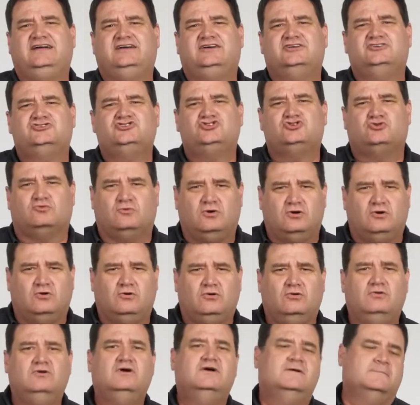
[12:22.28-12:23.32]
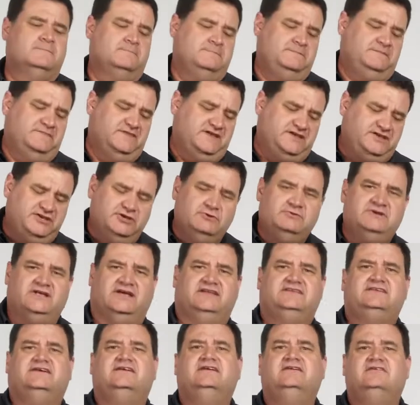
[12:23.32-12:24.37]
I can control the
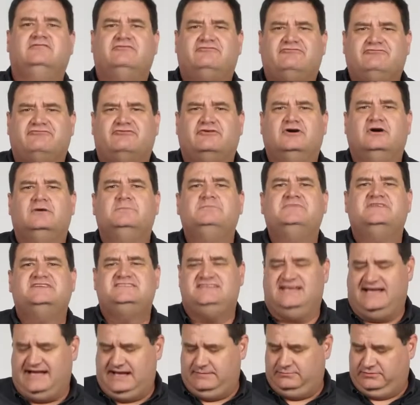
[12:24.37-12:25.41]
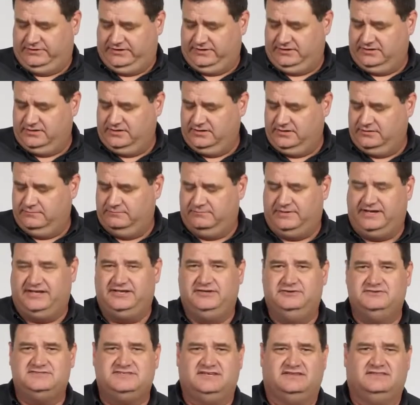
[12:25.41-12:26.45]
unit from the tablet by
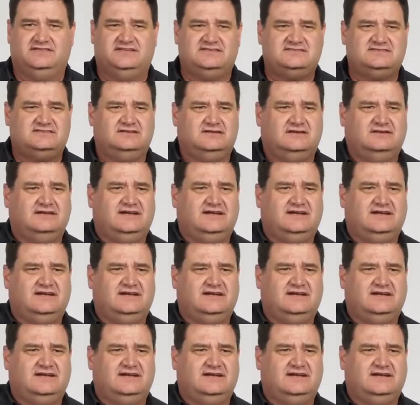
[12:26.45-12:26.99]
using this